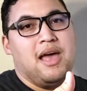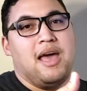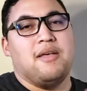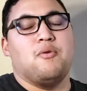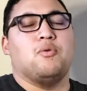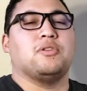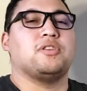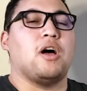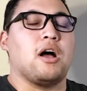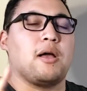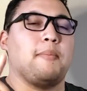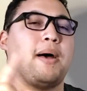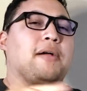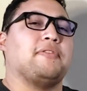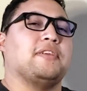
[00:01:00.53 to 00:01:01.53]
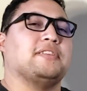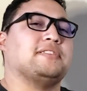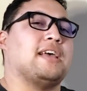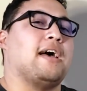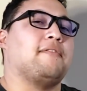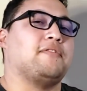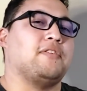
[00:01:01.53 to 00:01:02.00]
And we'll talk about this
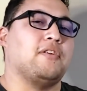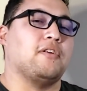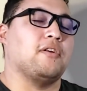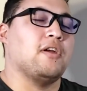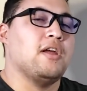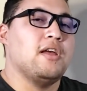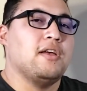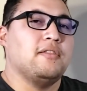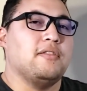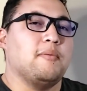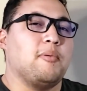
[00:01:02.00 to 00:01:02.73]
after the